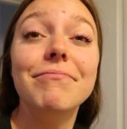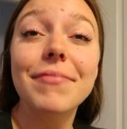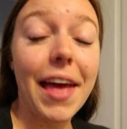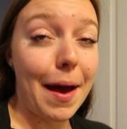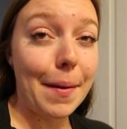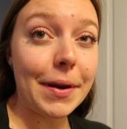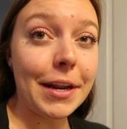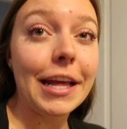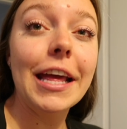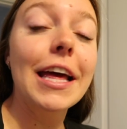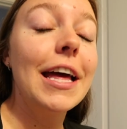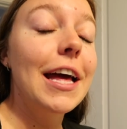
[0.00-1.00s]

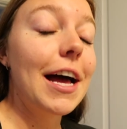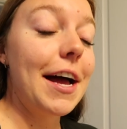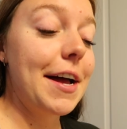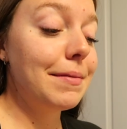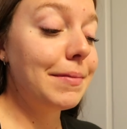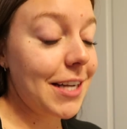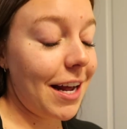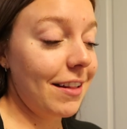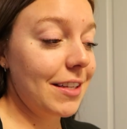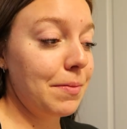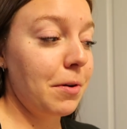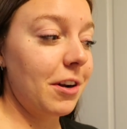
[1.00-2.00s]
happening um, done
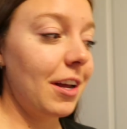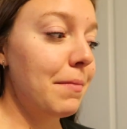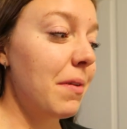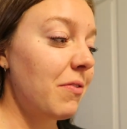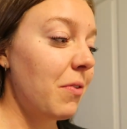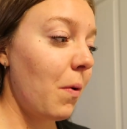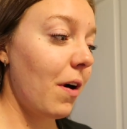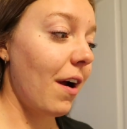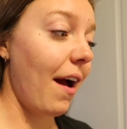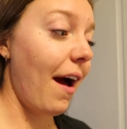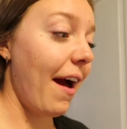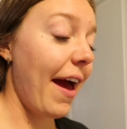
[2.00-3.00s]
this morning
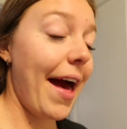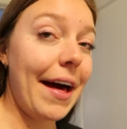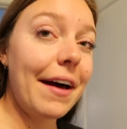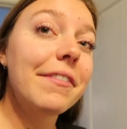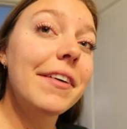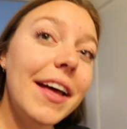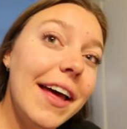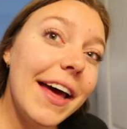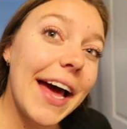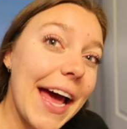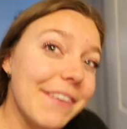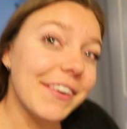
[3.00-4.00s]
before I have
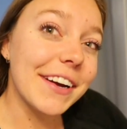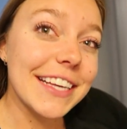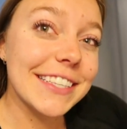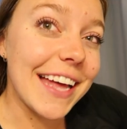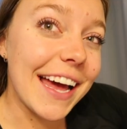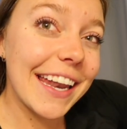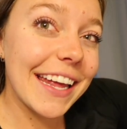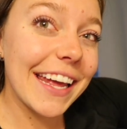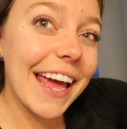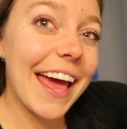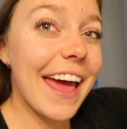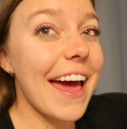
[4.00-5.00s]
a very
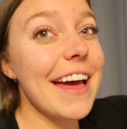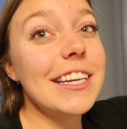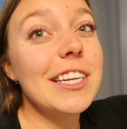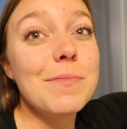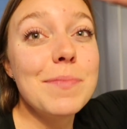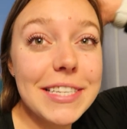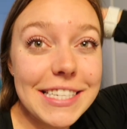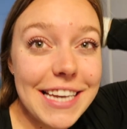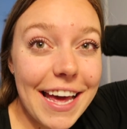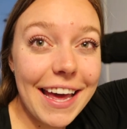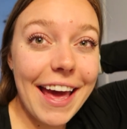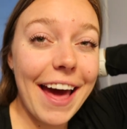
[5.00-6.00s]
exciting and busy
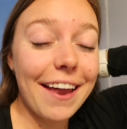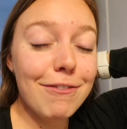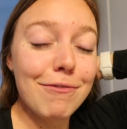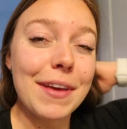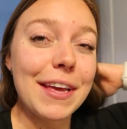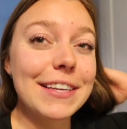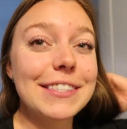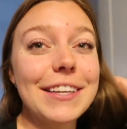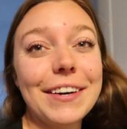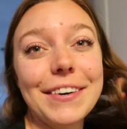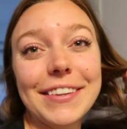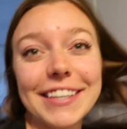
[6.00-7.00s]
day ahead of me.
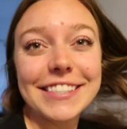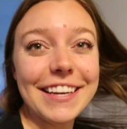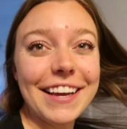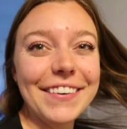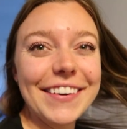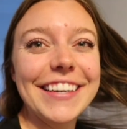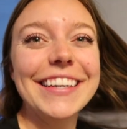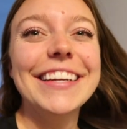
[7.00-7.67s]
So let's get going.